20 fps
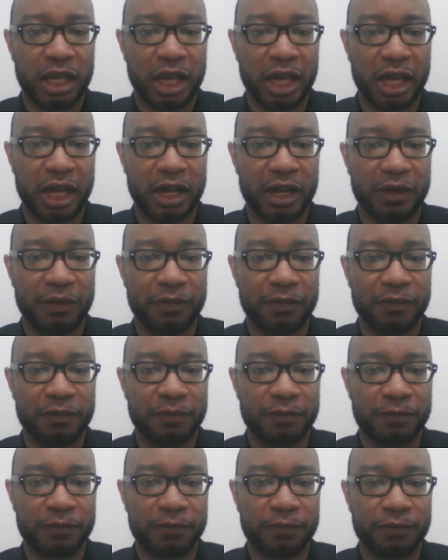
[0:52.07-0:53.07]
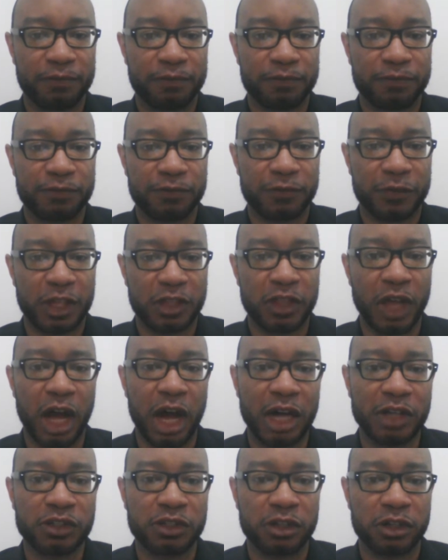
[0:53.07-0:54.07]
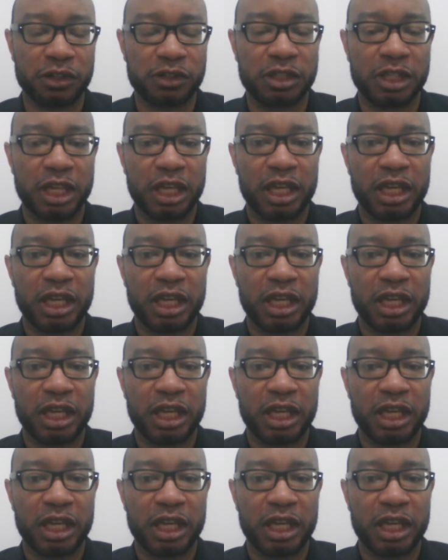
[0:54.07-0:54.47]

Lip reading: the Oscars.